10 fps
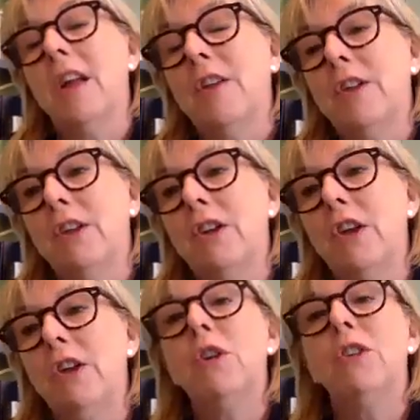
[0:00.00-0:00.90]

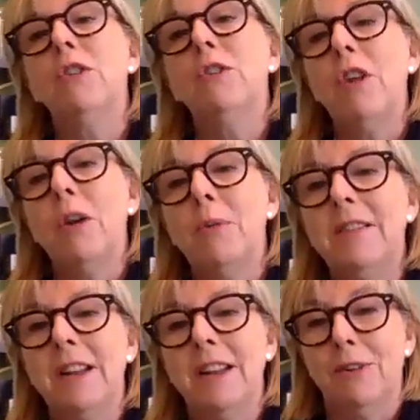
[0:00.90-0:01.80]
you can do so
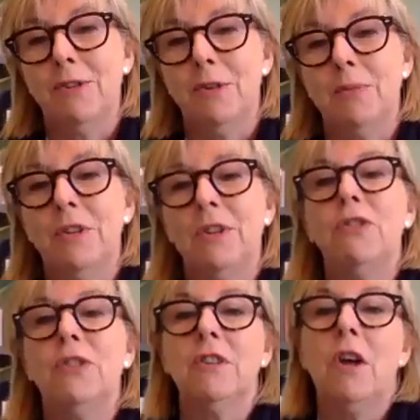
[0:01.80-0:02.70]
easily in groups, and you
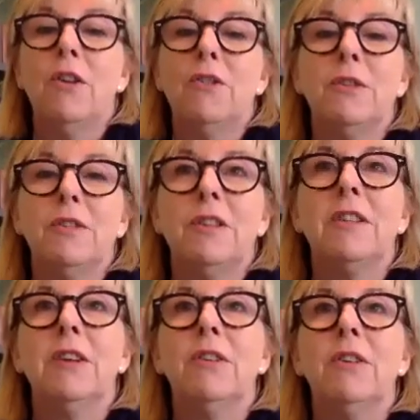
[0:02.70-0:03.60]
just can't do as
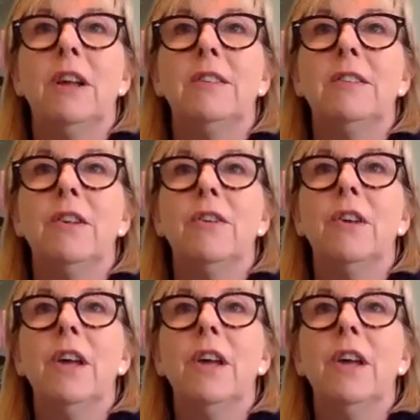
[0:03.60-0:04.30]
easily online. So